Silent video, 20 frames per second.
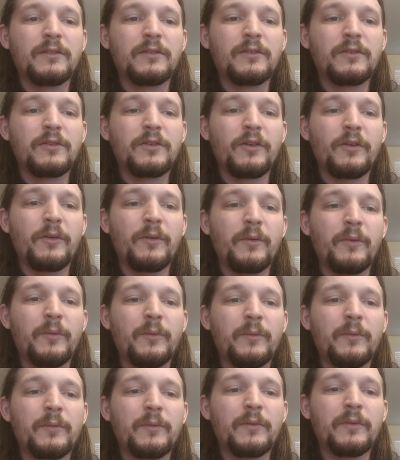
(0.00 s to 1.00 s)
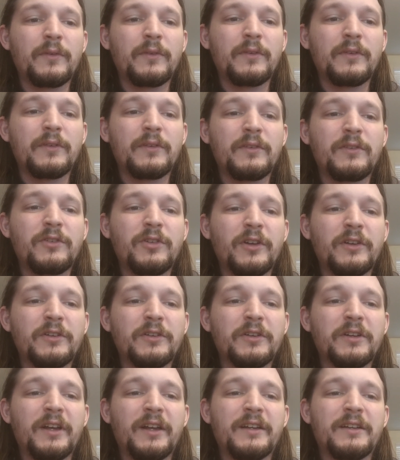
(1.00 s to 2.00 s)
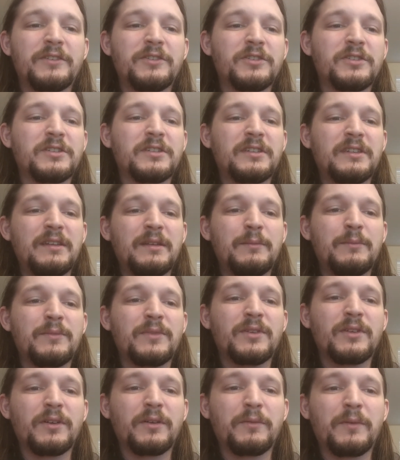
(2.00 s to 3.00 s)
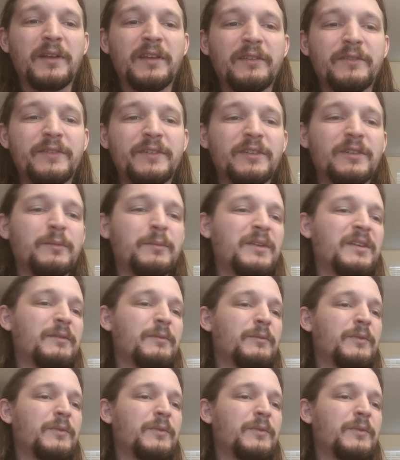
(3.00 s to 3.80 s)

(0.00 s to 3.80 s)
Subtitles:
So gender kind of just seems irrelevant to me,